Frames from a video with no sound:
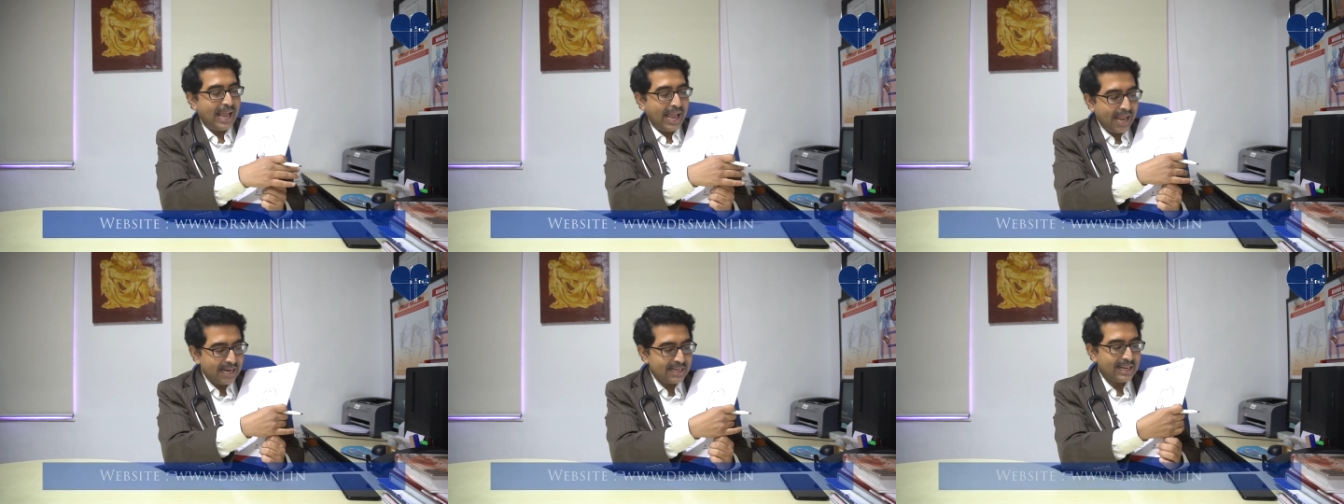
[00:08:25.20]

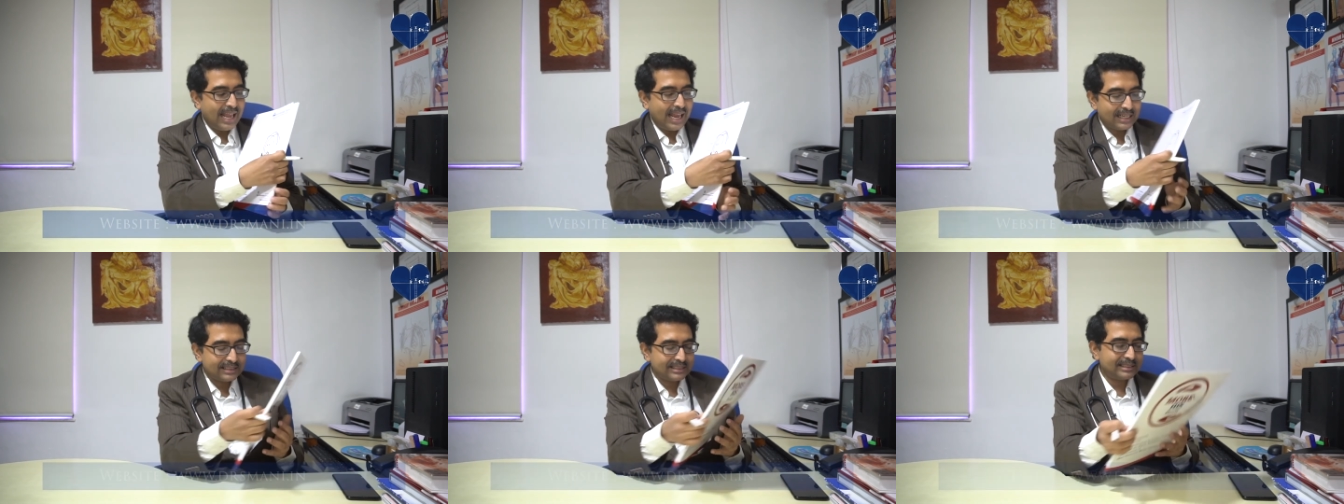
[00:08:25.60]
And
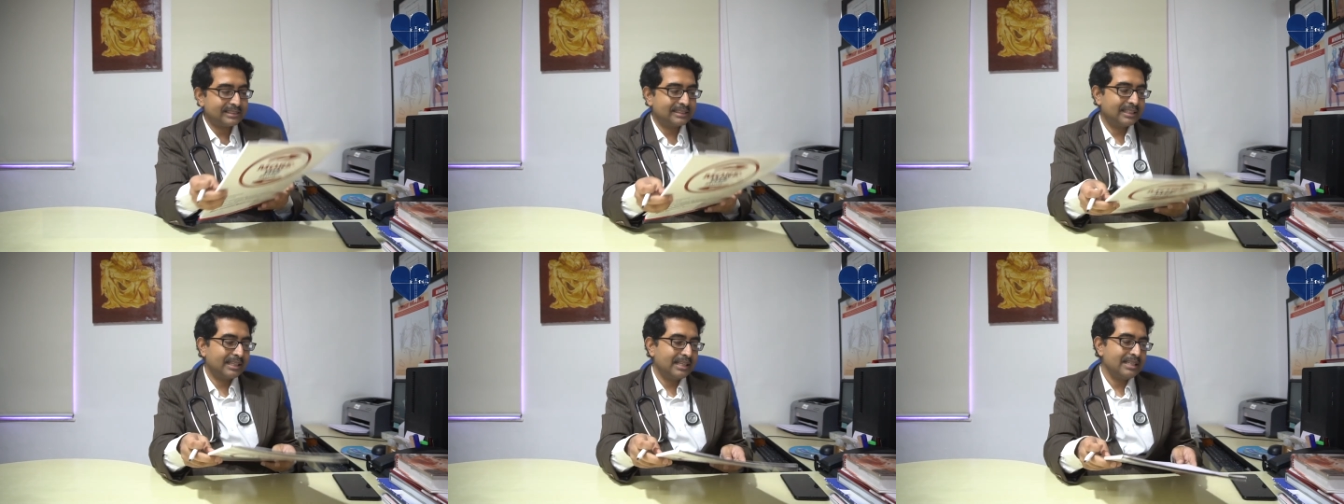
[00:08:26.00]
another
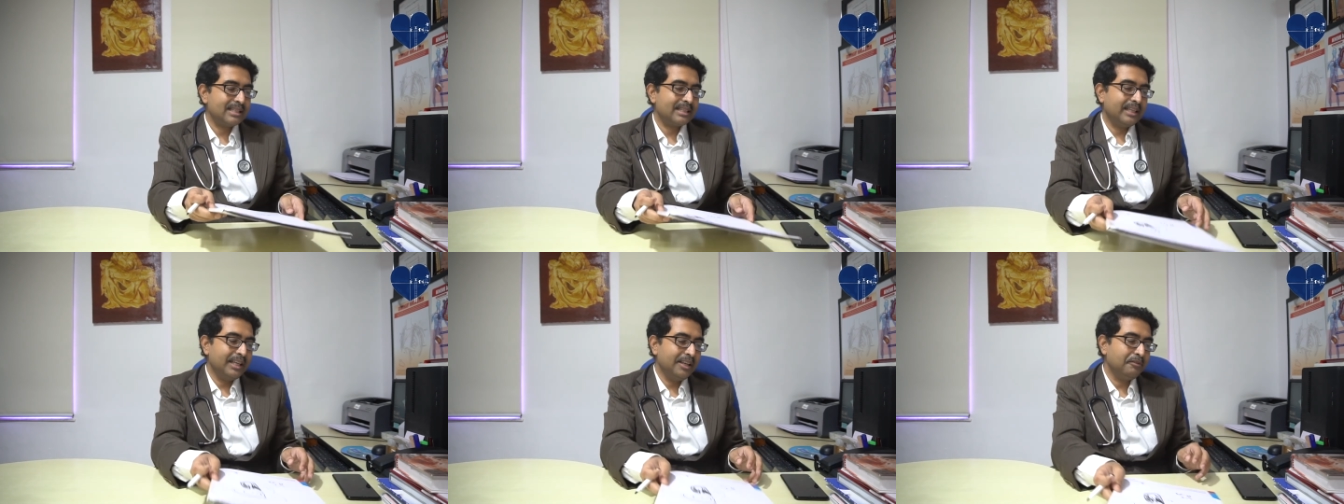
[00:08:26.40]
thing
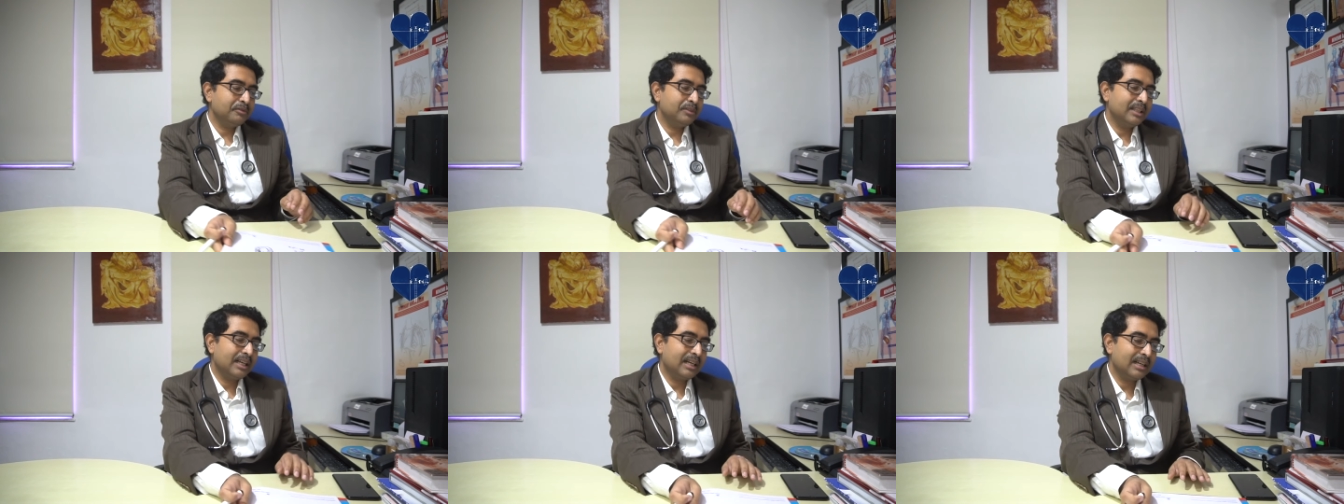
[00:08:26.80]
is, if
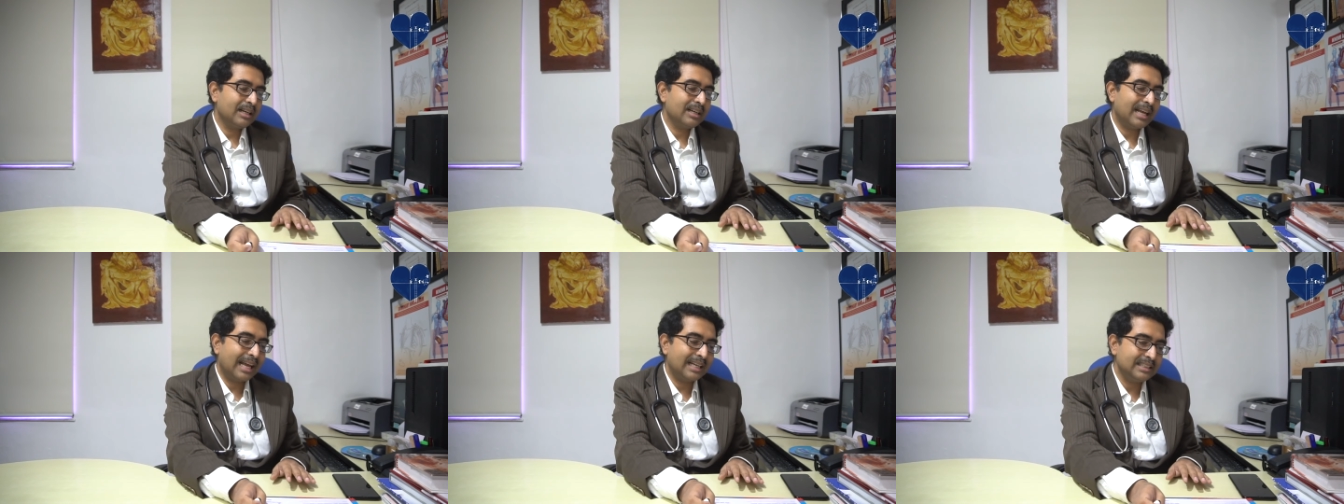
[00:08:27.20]
there
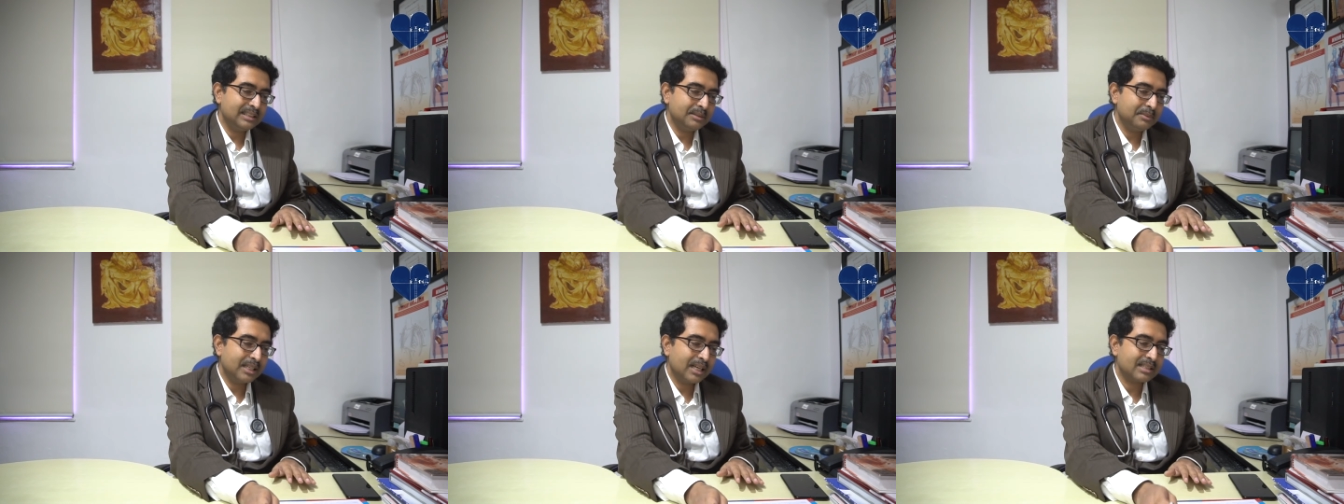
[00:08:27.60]
are
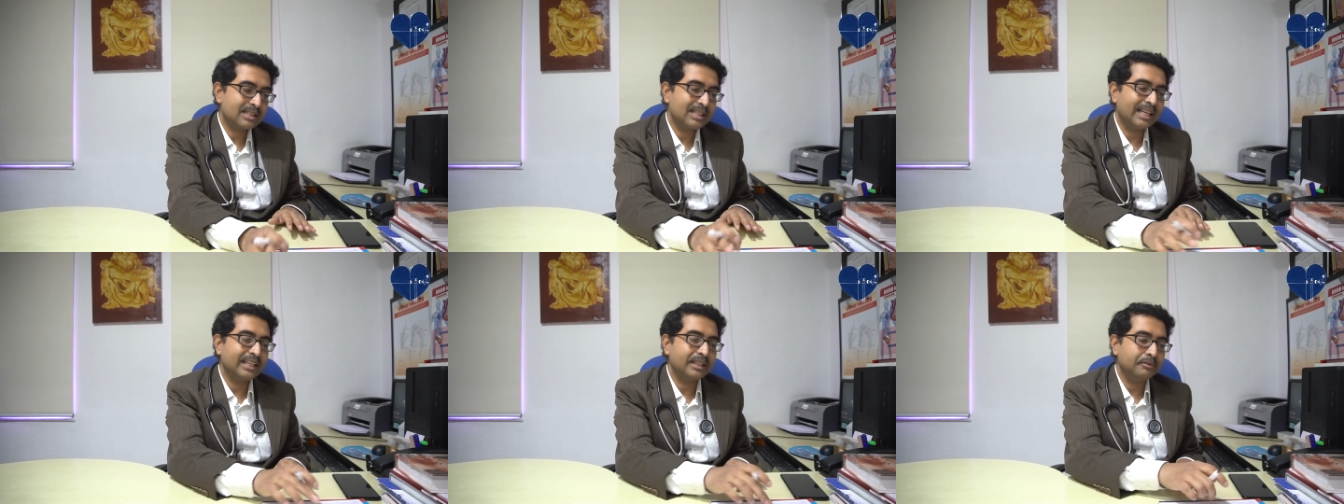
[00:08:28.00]
arrhythmias
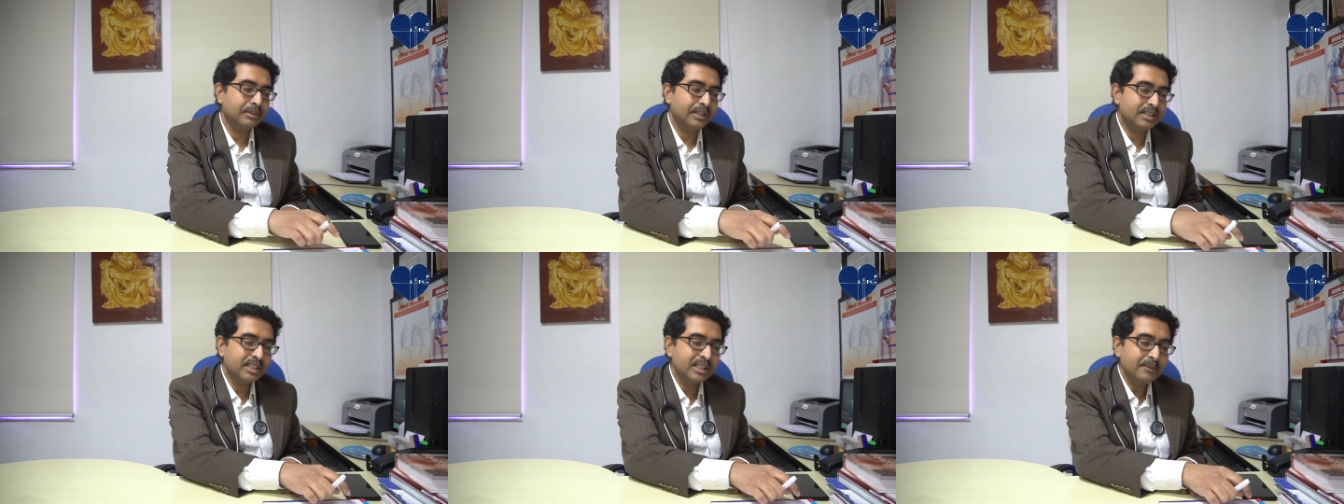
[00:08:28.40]
like
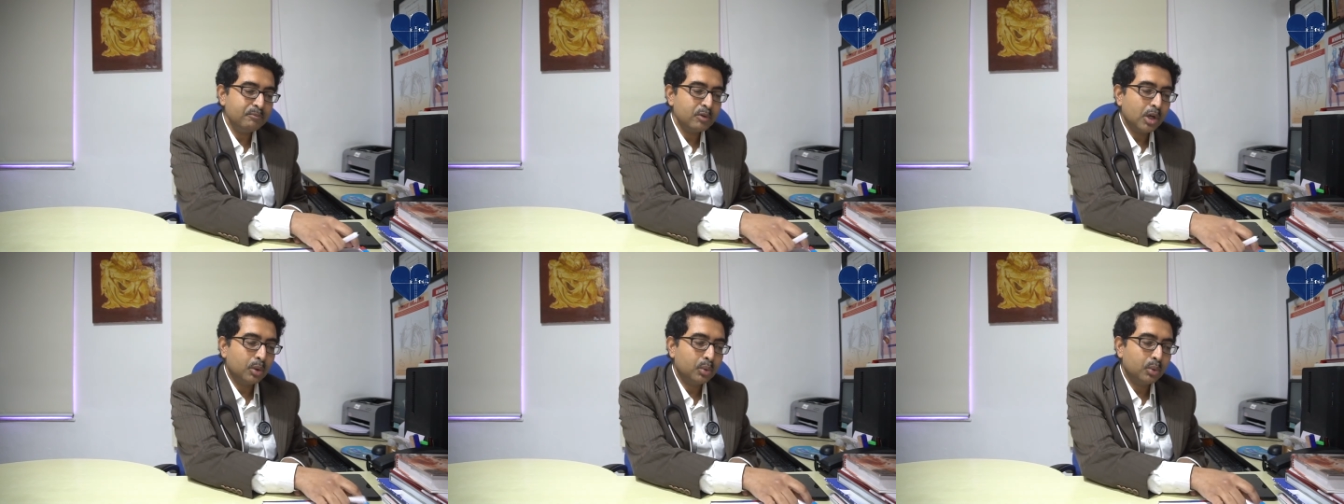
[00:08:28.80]
VT,